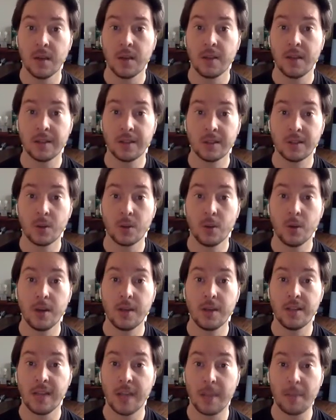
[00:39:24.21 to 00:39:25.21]
that story
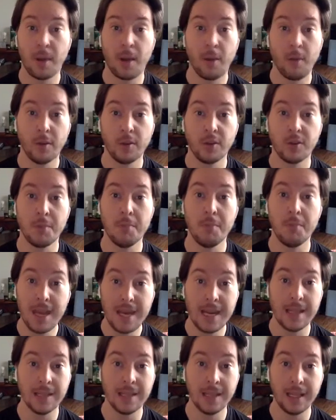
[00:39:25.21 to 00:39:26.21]
to get published
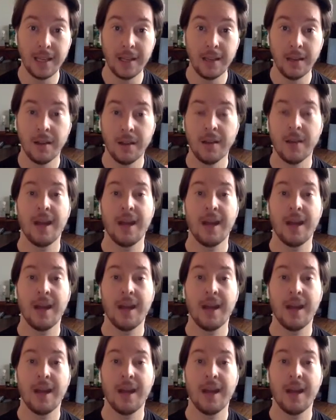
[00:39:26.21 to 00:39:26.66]
immediately